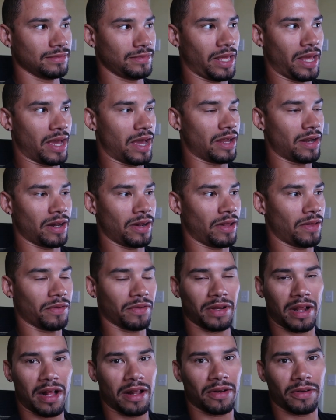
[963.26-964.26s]
Yeah,
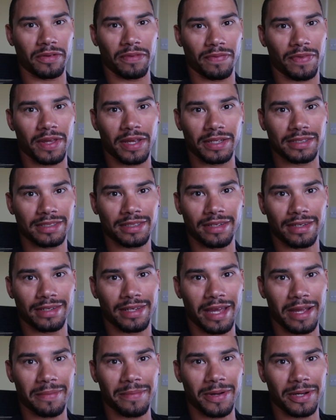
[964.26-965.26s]
I don't even think it's going to
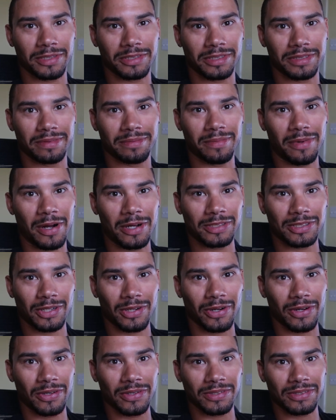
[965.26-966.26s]
take much mods
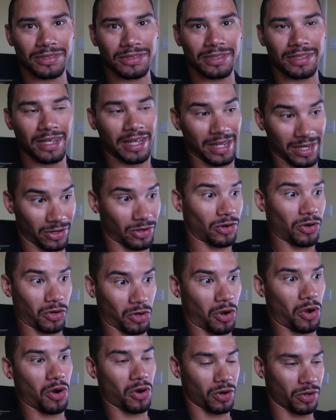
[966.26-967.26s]
of hers in her
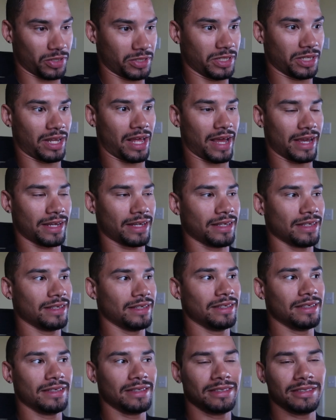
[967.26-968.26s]
car to like
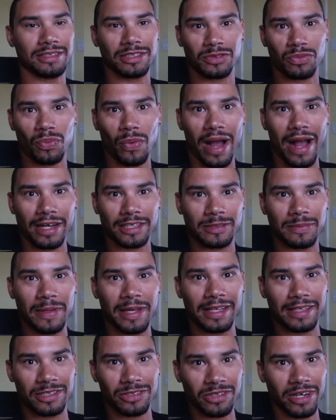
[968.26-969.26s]
just wax
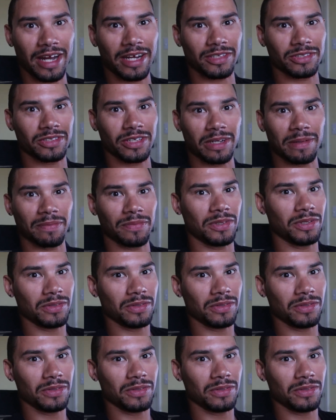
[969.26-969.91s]
me at the drag strip.